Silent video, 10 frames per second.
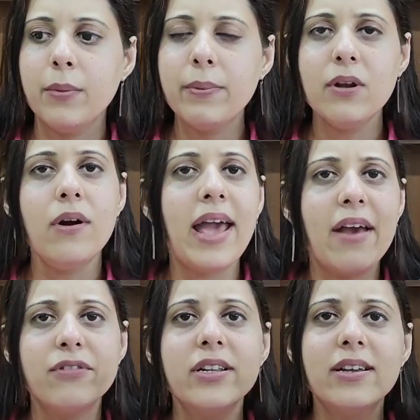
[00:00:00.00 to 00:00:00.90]
maybe not
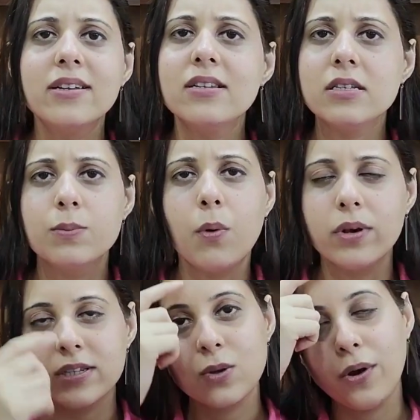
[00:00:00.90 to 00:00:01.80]
everything in this
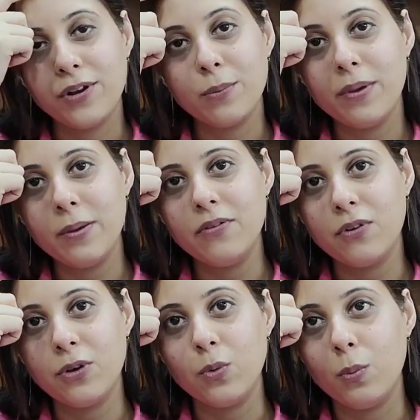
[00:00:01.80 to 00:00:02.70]
book is going to be
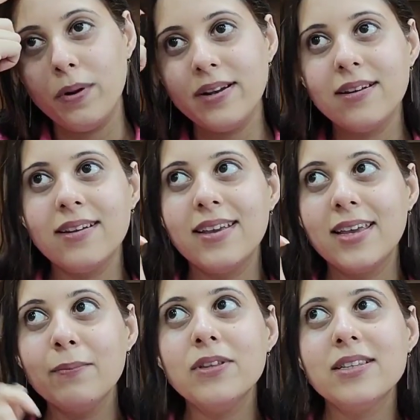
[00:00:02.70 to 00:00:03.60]
for you, but
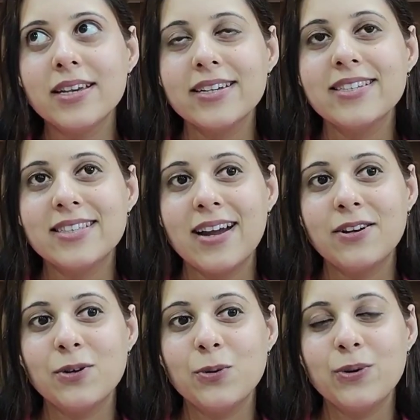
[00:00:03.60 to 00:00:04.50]
keep the things
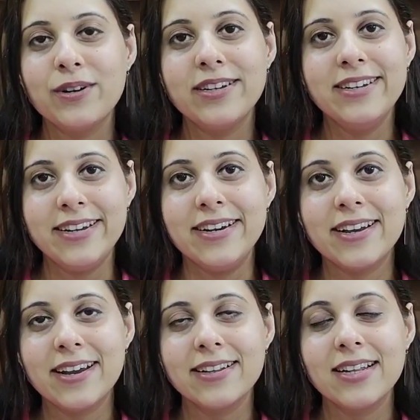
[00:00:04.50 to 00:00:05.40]
that you really need,
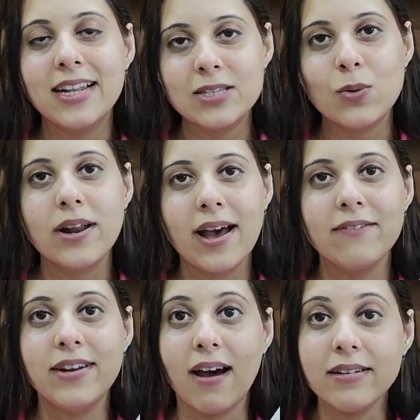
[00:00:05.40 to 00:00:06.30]
and I think that's what I
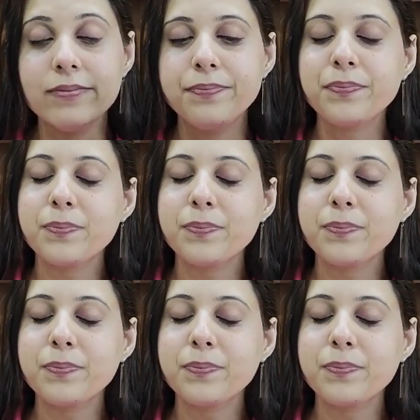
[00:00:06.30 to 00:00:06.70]
have done.